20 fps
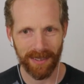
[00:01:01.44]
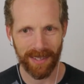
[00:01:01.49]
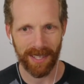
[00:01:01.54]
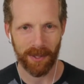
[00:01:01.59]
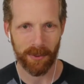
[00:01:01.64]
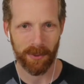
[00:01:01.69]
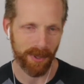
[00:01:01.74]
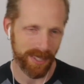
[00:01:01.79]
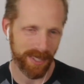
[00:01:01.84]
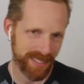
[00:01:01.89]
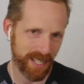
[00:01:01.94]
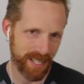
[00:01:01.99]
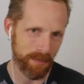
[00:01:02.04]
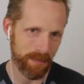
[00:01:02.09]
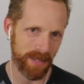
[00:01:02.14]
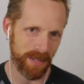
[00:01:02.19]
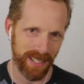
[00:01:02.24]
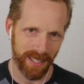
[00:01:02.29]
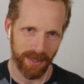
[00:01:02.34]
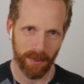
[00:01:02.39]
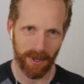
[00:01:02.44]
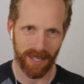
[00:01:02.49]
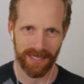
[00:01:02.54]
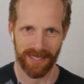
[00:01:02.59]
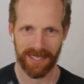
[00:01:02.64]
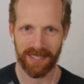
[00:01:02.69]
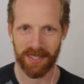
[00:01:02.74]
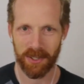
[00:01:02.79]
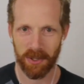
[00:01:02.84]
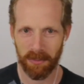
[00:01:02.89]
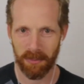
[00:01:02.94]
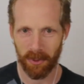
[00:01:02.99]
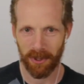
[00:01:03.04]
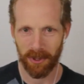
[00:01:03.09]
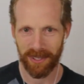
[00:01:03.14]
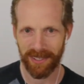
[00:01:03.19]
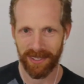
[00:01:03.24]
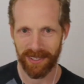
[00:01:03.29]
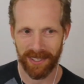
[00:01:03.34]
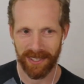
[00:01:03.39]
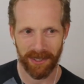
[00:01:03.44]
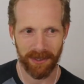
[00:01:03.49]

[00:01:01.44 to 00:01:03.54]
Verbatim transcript: what does that mean and why is that so important to you?